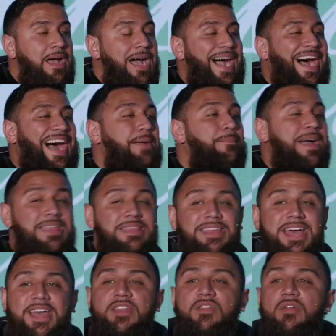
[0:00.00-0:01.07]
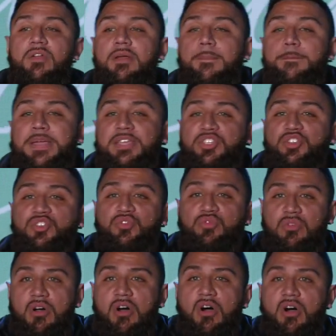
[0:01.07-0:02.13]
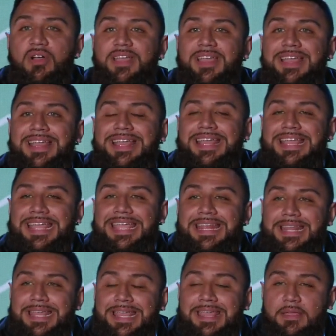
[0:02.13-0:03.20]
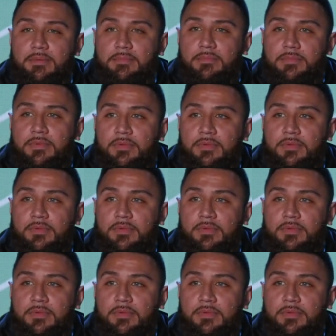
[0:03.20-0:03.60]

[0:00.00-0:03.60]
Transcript: I might then be strong in him.